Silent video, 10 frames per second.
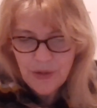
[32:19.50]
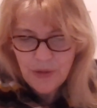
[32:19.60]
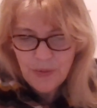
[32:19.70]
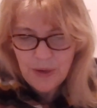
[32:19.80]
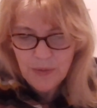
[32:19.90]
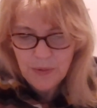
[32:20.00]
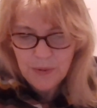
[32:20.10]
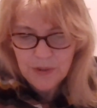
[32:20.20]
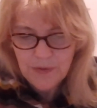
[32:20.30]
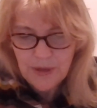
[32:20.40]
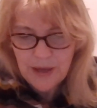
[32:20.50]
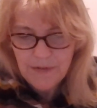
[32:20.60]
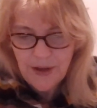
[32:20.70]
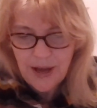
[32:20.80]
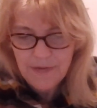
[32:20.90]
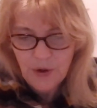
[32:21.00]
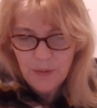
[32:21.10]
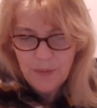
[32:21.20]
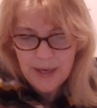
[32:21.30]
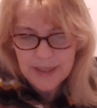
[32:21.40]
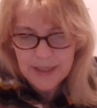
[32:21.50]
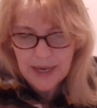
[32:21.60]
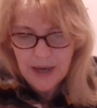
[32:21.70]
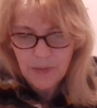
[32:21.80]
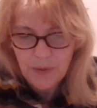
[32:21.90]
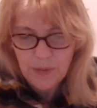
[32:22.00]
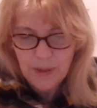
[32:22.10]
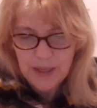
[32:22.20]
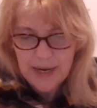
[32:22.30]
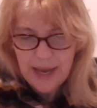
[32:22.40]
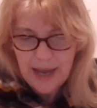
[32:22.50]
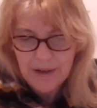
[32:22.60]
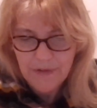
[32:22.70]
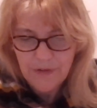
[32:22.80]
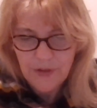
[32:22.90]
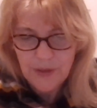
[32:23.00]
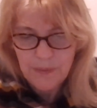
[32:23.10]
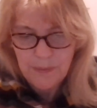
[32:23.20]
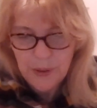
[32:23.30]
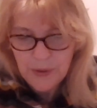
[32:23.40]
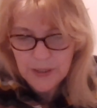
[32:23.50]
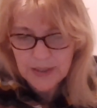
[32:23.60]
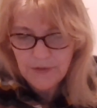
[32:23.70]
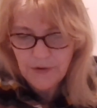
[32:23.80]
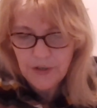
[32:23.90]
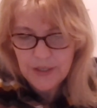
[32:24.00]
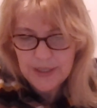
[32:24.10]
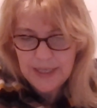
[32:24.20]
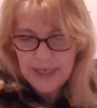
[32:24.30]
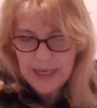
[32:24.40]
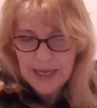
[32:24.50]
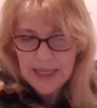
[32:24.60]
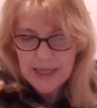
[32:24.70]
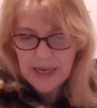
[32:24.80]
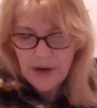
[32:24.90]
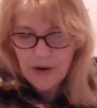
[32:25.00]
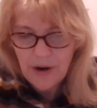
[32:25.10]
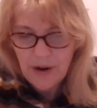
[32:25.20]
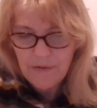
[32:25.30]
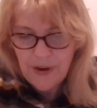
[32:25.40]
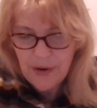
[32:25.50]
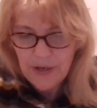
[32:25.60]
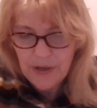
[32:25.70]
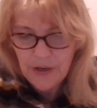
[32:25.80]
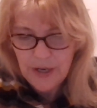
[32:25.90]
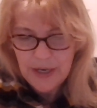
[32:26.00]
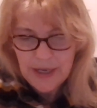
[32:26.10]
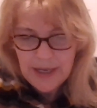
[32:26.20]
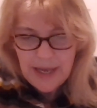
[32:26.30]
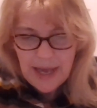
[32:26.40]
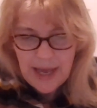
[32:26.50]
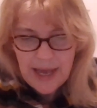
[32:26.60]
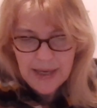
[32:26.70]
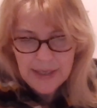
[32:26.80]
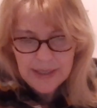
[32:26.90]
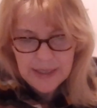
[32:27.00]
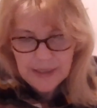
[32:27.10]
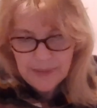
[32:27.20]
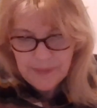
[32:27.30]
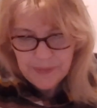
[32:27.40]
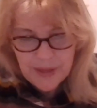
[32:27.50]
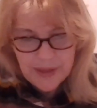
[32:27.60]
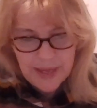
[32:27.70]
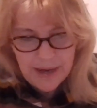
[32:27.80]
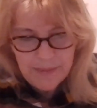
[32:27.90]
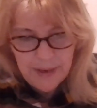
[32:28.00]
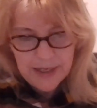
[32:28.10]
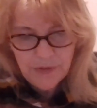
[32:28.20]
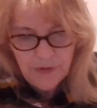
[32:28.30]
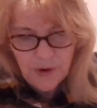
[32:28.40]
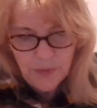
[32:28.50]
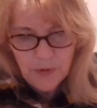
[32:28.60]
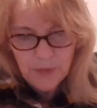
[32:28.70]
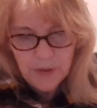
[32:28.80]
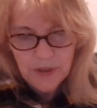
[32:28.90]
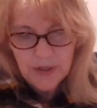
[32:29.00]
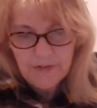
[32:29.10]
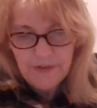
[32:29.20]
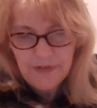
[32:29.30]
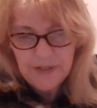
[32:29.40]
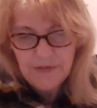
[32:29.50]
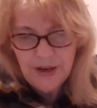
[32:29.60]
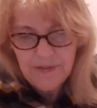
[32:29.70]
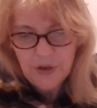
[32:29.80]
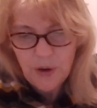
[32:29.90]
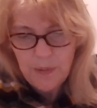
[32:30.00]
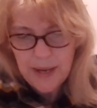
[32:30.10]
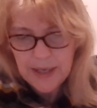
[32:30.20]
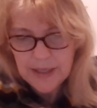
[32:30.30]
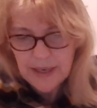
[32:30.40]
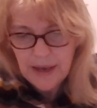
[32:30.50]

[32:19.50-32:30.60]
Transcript: 3 rubles 5 kopecks, 1.5 rubles for the boots, for you see, they are very good, and that makes 4 rubles 55 kopecks,